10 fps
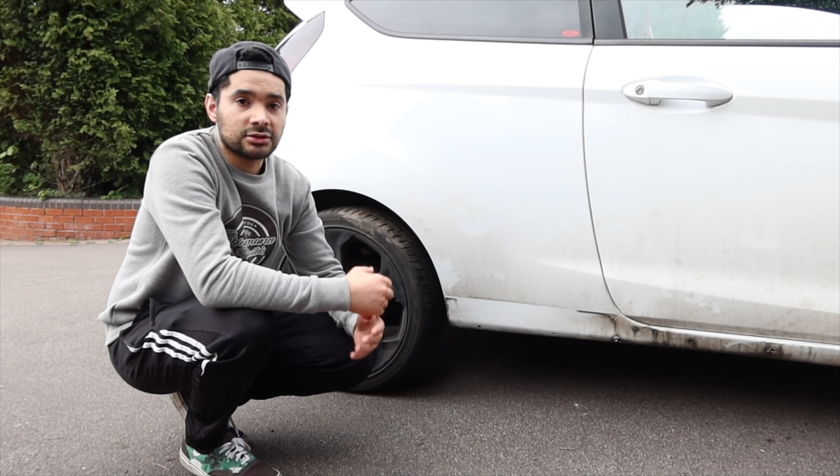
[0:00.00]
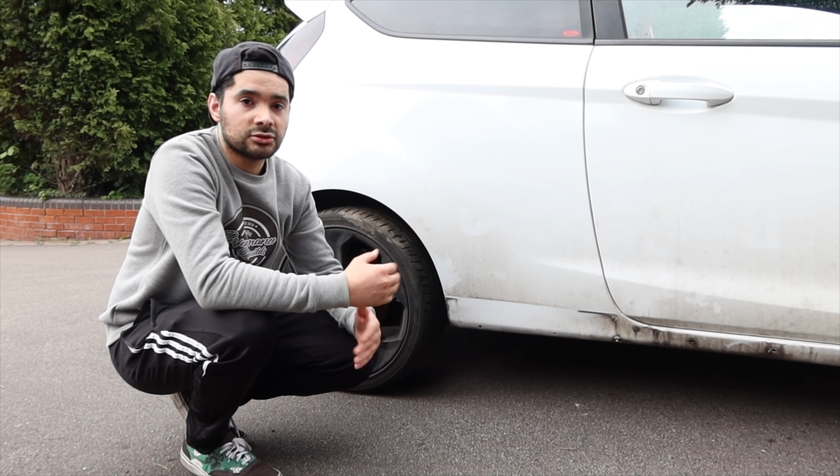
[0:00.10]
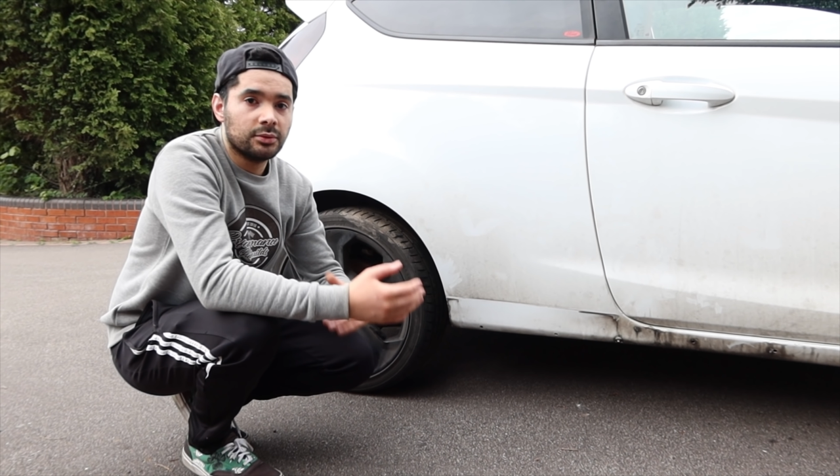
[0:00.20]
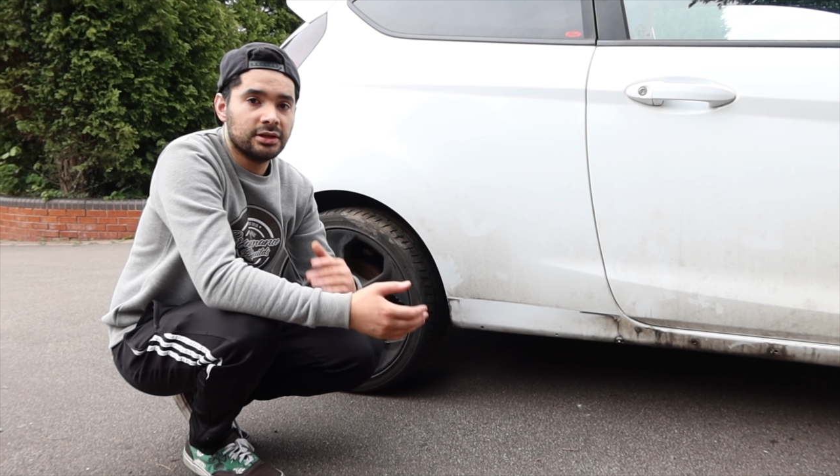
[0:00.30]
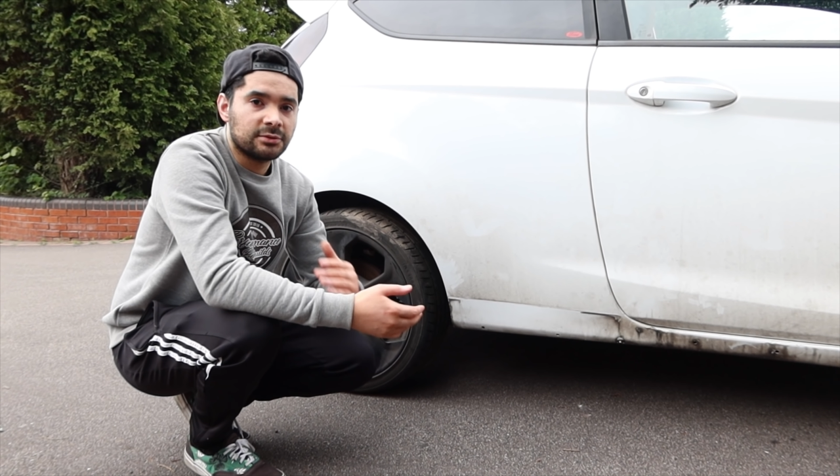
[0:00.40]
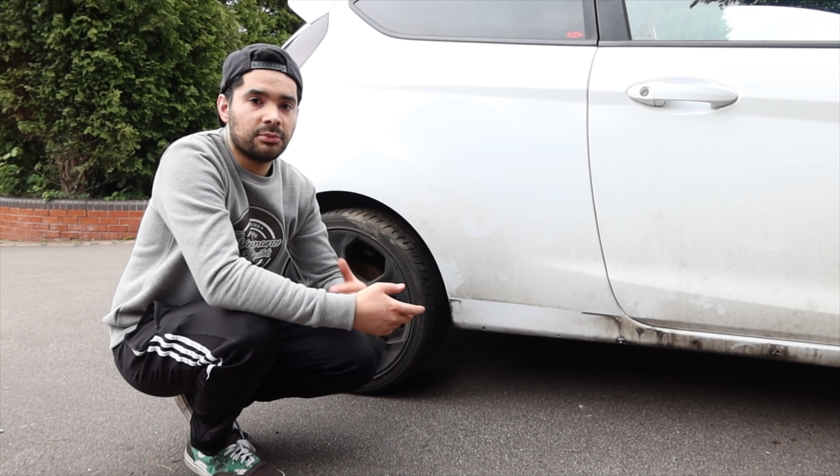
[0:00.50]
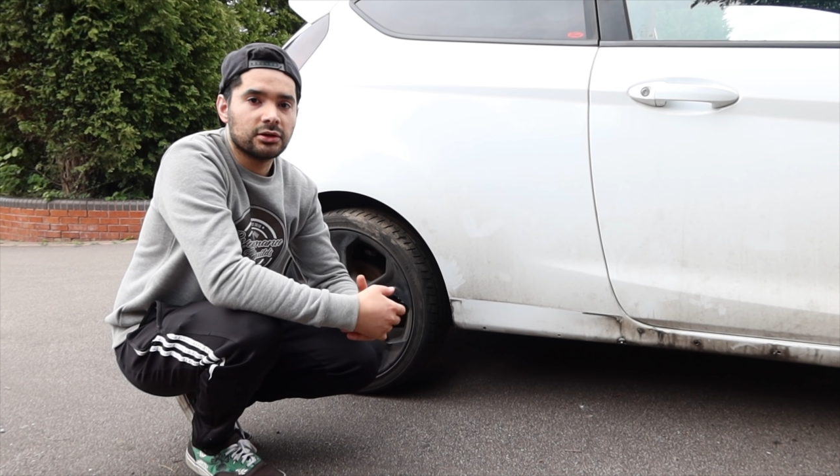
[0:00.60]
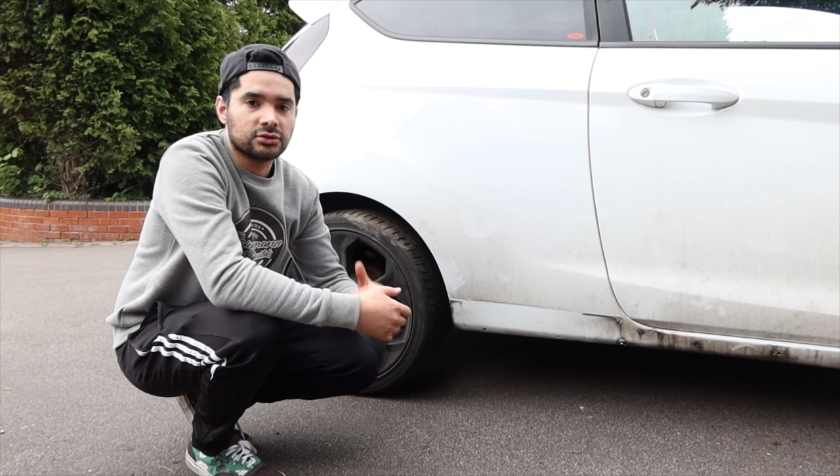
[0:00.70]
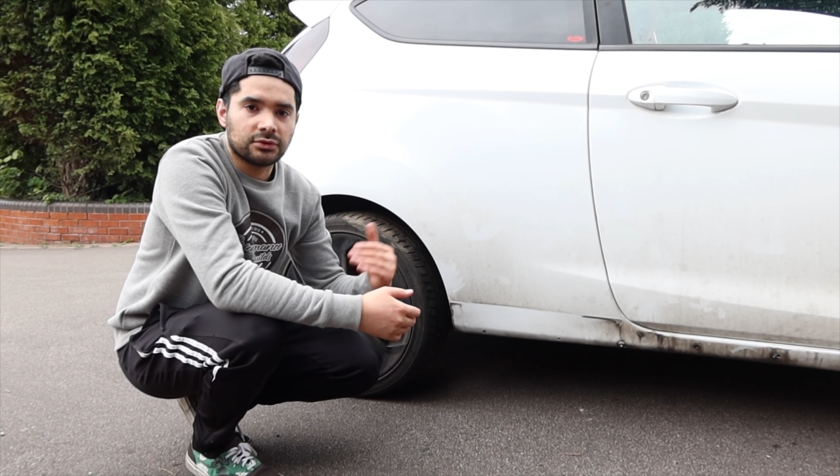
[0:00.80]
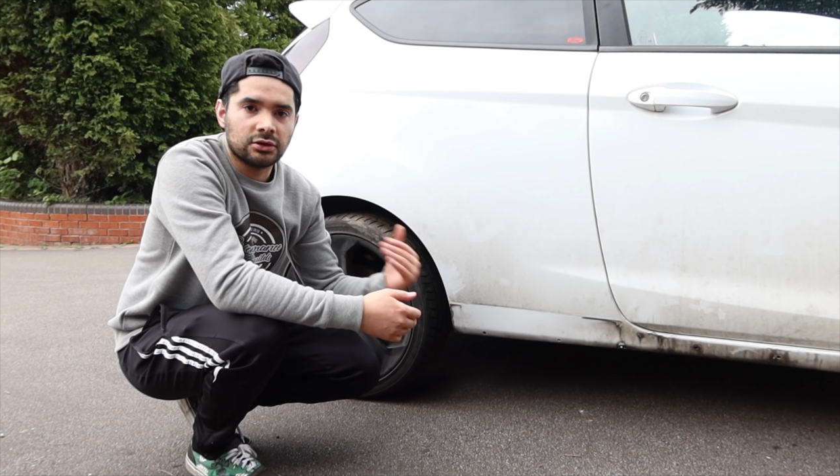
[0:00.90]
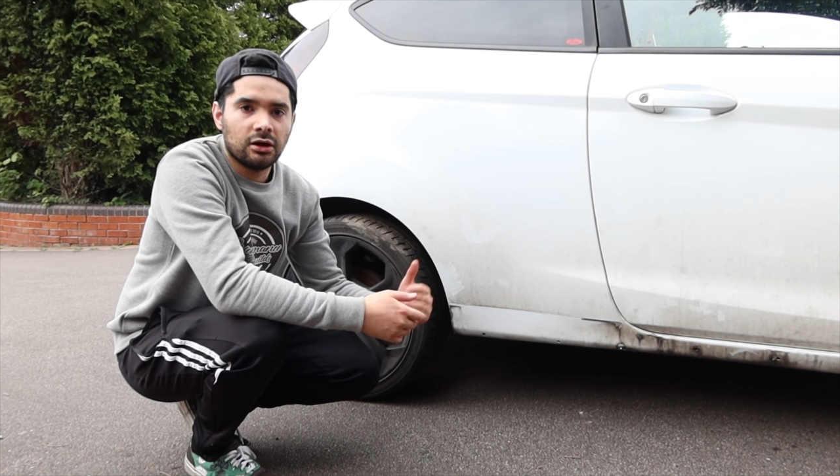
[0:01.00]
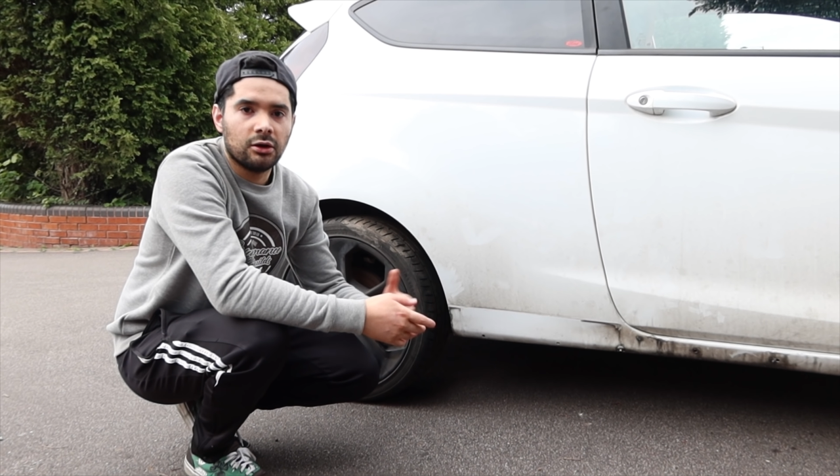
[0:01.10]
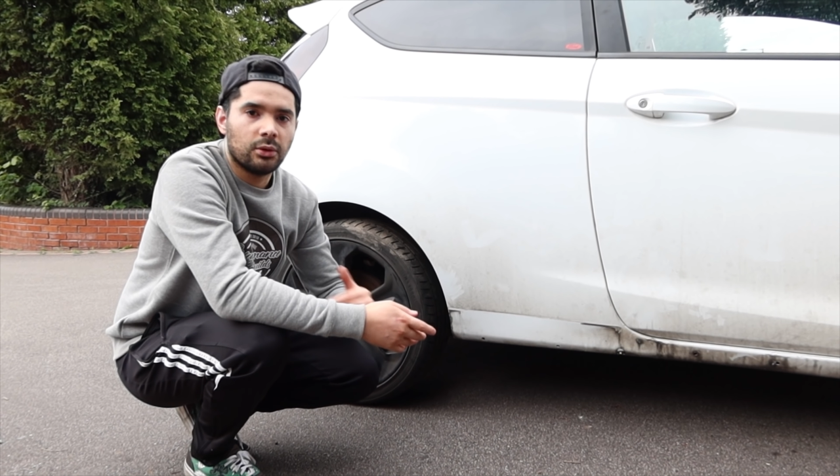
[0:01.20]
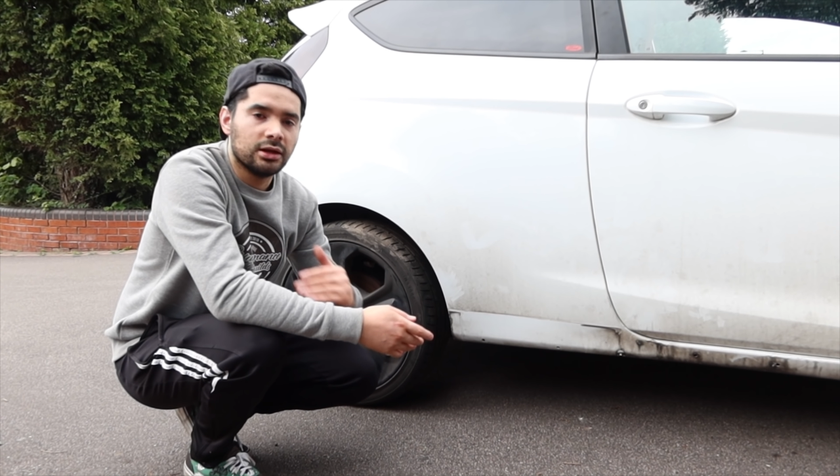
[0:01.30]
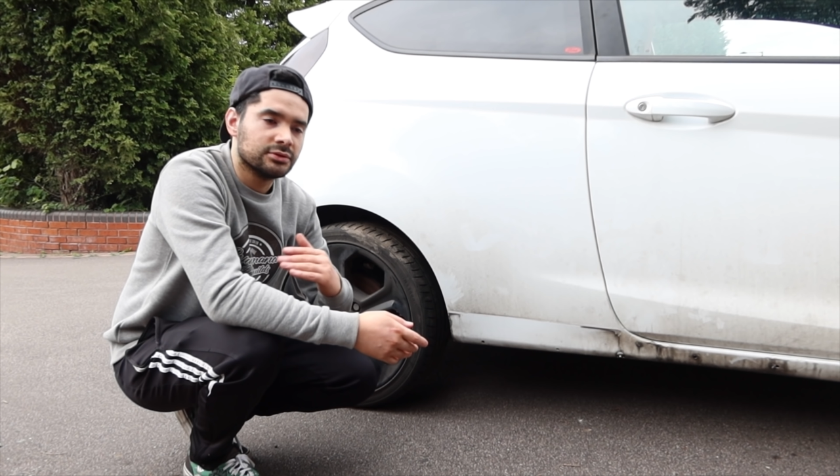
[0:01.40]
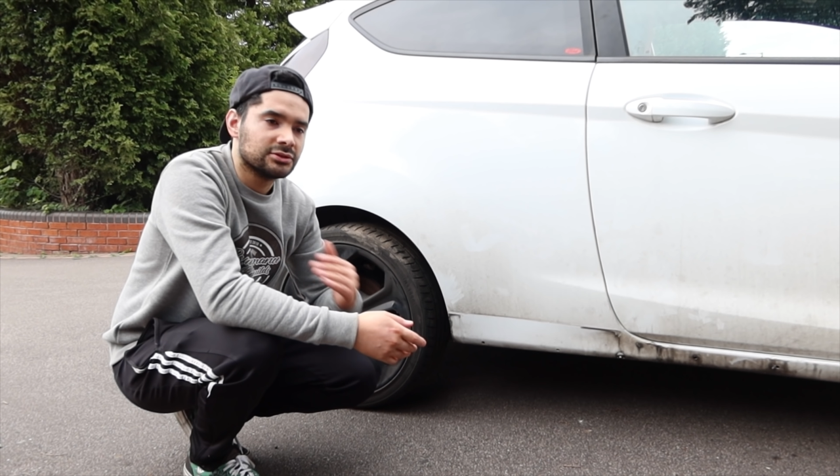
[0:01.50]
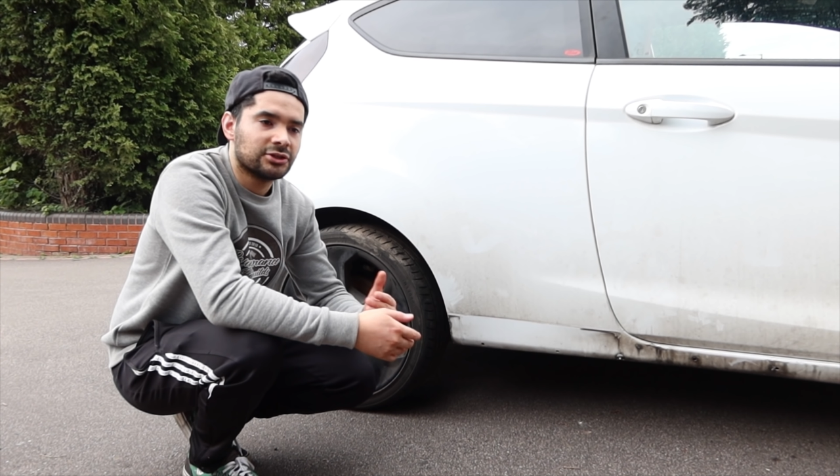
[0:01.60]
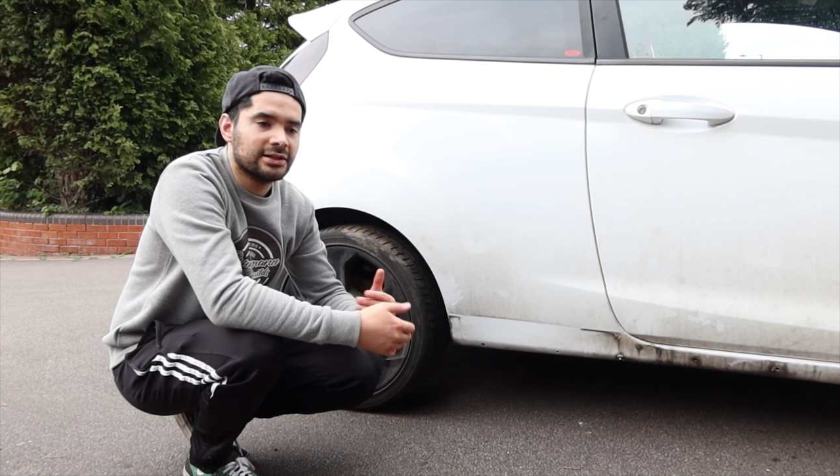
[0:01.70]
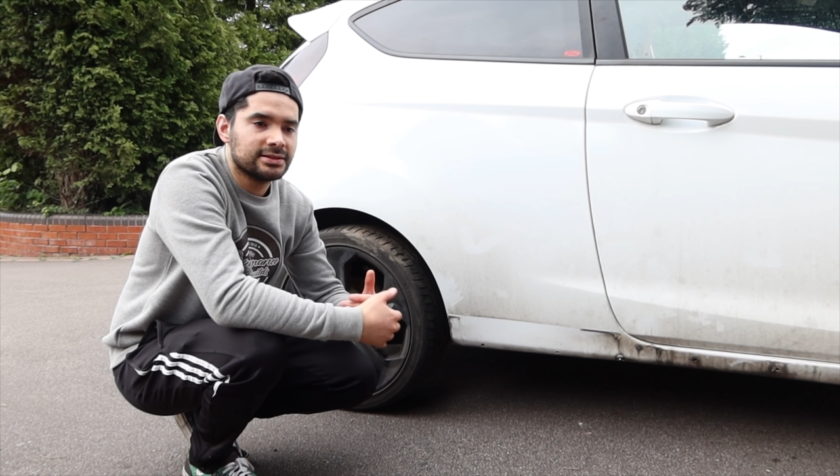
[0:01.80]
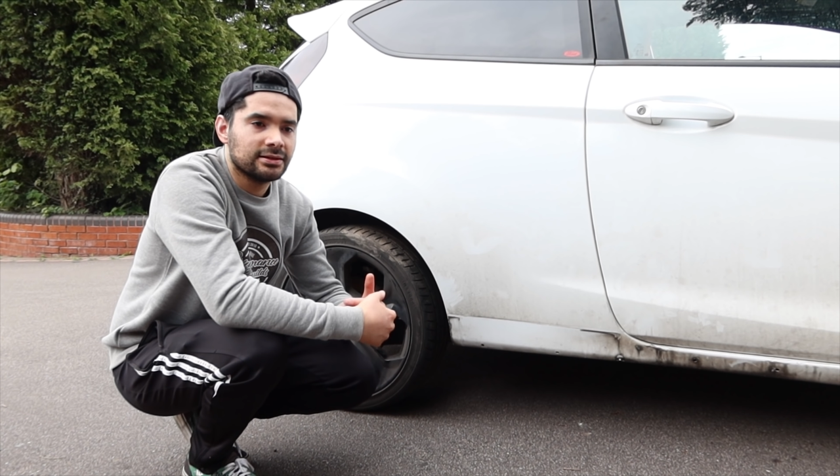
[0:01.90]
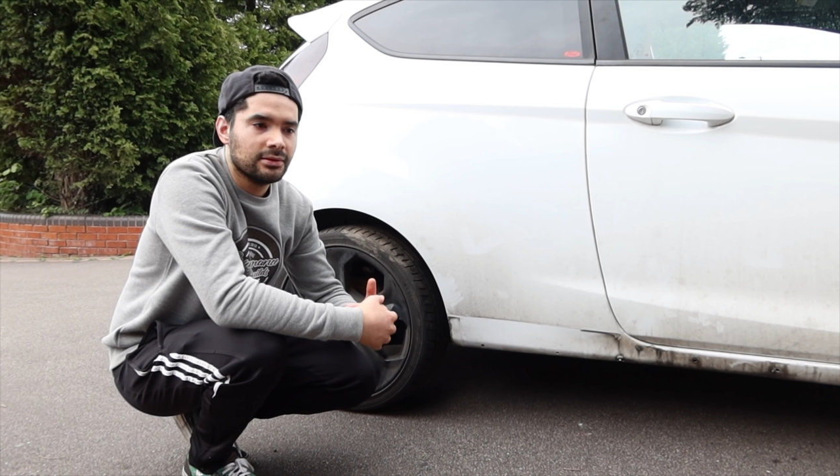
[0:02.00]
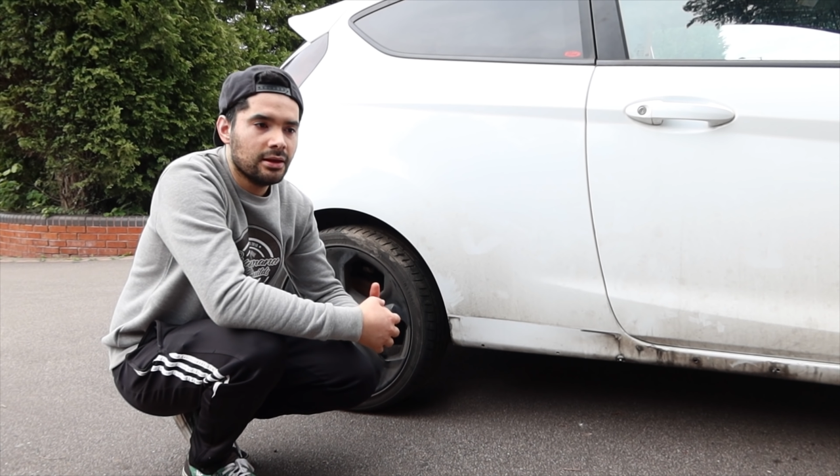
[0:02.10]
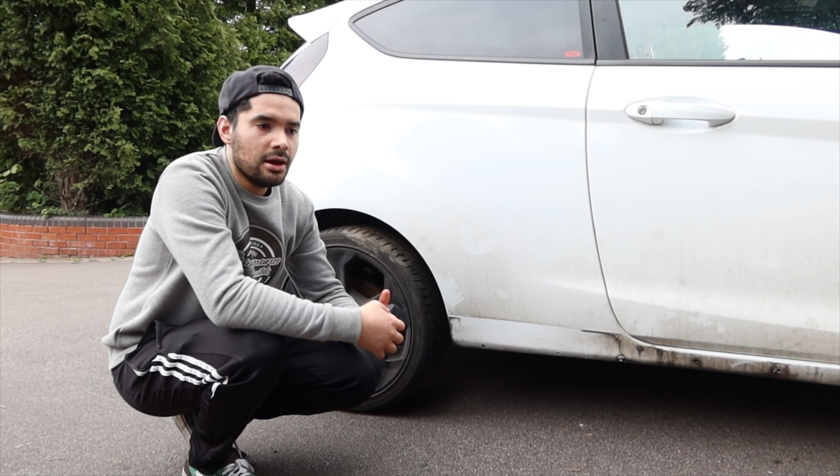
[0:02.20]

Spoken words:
that someone nicked parts of the car while it was in transit.